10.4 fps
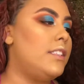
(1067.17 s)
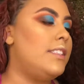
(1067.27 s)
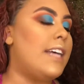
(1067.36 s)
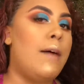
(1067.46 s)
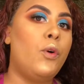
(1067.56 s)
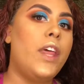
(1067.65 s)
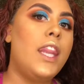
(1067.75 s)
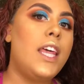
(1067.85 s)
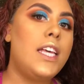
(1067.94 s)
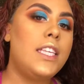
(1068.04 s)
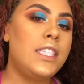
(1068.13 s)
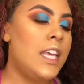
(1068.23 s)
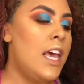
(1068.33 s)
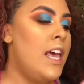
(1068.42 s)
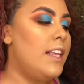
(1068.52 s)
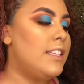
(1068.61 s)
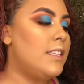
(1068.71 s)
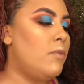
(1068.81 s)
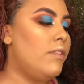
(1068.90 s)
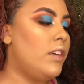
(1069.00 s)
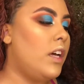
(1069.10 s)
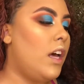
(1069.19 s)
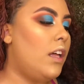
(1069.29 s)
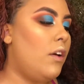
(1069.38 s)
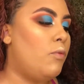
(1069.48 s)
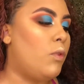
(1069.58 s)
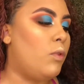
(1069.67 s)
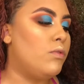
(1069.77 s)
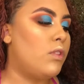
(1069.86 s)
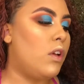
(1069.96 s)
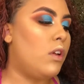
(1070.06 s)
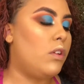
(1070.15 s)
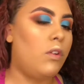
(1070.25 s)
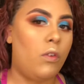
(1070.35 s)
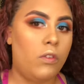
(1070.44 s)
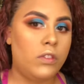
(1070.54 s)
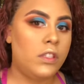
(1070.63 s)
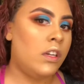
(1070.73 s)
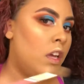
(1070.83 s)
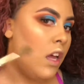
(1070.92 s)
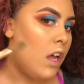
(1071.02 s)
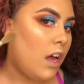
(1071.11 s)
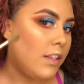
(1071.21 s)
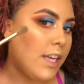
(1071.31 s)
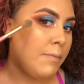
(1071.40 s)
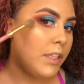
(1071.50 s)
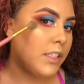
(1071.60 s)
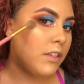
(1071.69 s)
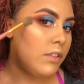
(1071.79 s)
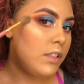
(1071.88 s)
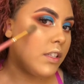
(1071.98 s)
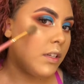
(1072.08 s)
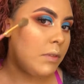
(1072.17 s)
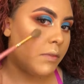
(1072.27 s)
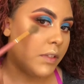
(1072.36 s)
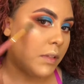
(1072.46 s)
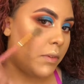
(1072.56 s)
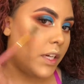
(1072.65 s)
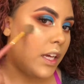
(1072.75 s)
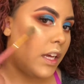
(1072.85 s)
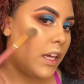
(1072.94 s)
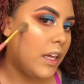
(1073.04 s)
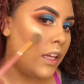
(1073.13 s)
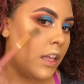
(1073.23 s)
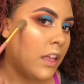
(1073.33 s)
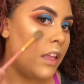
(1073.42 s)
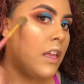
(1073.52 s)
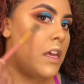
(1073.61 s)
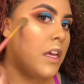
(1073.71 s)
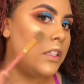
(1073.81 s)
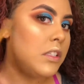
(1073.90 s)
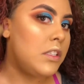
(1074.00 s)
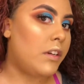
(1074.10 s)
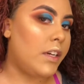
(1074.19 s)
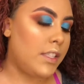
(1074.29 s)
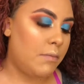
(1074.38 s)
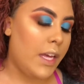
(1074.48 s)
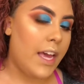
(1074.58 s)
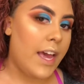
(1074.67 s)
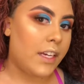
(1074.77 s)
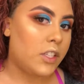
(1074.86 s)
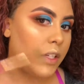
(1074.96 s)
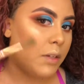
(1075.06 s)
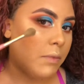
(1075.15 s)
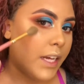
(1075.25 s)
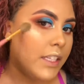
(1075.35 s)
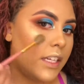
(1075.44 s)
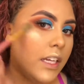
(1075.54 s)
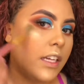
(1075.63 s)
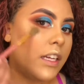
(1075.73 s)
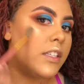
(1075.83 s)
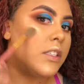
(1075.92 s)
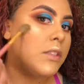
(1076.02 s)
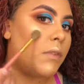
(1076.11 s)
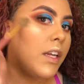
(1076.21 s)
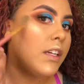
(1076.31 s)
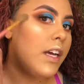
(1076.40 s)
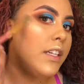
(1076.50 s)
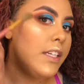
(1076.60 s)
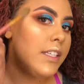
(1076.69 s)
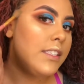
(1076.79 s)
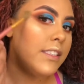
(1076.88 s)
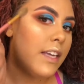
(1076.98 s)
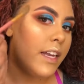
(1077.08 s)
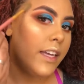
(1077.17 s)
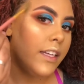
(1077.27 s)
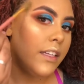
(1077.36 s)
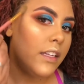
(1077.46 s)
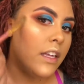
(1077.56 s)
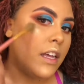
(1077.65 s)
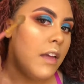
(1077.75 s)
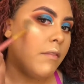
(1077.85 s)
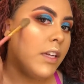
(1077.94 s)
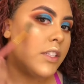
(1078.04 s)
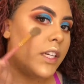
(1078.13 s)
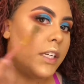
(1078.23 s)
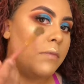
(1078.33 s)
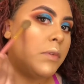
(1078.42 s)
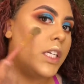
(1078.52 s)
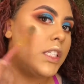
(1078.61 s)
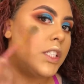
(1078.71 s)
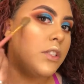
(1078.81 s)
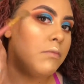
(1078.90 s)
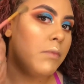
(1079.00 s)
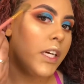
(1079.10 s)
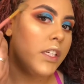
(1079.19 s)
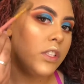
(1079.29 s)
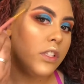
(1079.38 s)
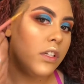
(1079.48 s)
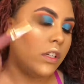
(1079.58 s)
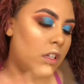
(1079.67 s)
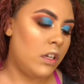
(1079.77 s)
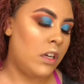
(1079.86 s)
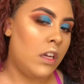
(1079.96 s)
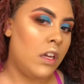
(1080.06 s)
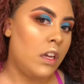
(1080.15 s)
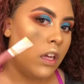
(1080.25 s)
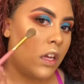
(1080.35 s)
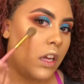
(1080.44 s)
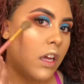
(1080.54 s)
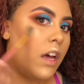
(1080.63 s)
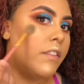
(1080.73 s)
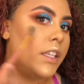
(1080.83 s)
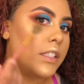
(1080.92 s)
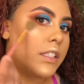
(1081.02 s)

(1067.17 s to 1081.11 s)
dabble in this. This is more of a rose gold. On top of this gold is going to be really pretty. It's just going to be extra blinding, and I just want to kind of like set it. I try to put too much of this